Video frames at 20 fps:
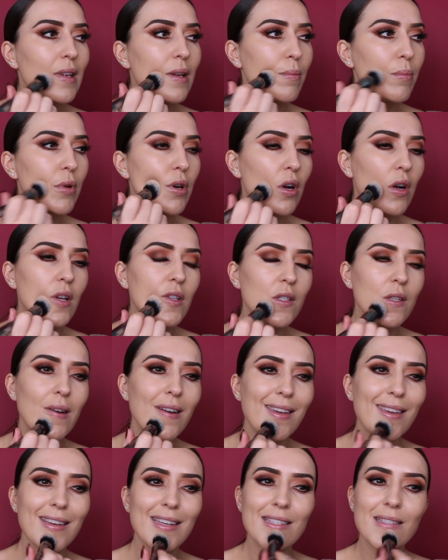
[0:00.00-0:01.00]
But also,
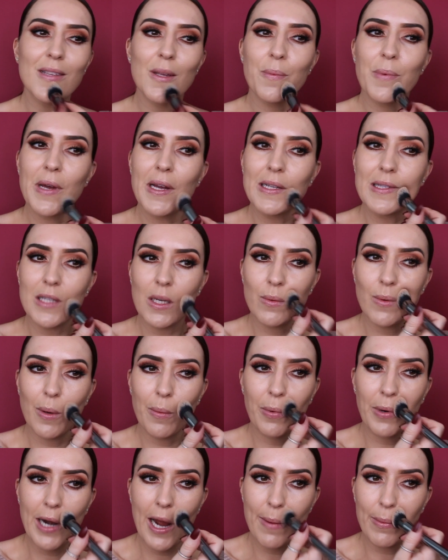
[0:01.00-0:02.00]
I guess, depends on
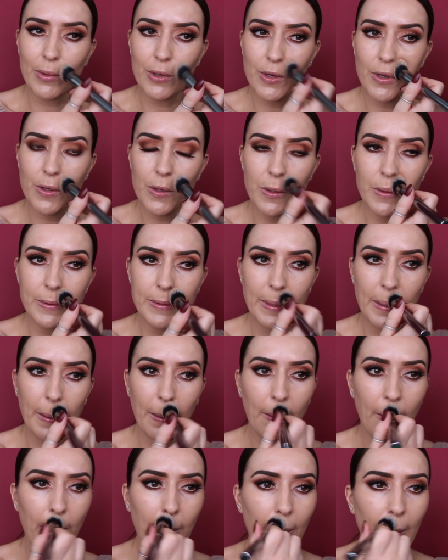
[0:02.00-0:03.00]
what primer you're
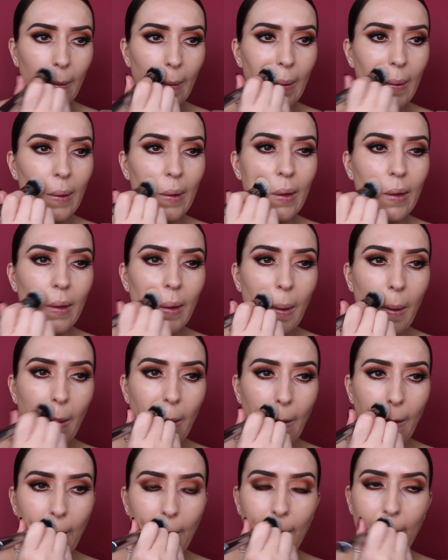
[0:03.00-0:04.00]
using.
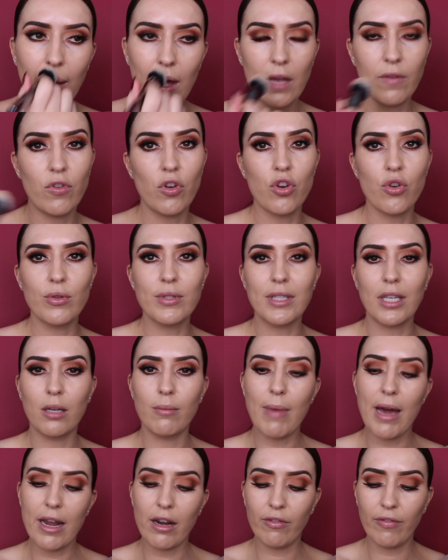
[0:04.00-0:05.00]
If you're using a
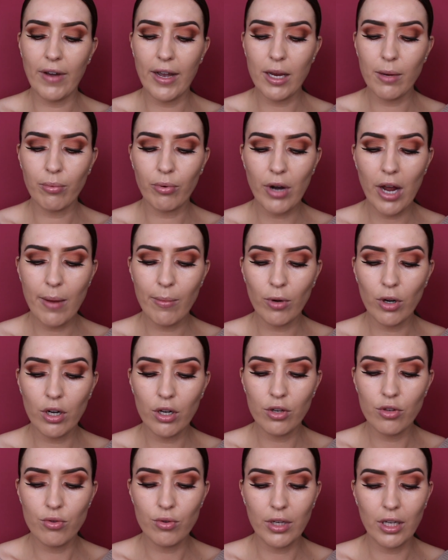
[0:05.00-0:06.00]
mattifying
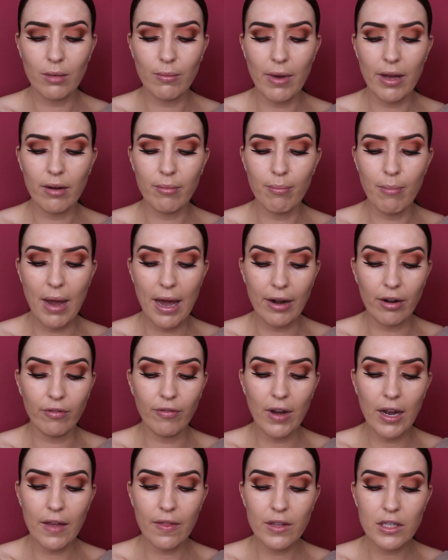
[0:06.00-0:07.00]
primer, you can
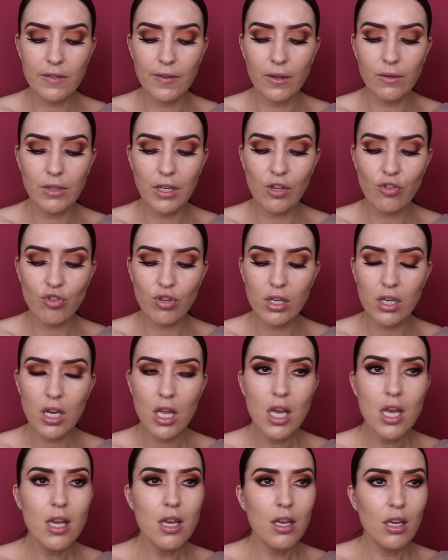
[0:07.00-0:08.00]
mattify this foundation.
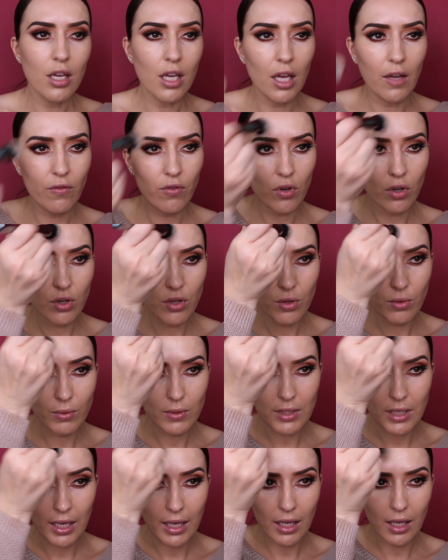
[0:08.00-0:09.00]
If you're
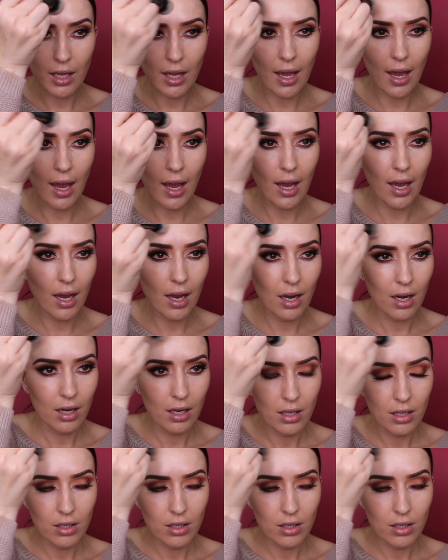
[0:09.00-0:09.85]
using a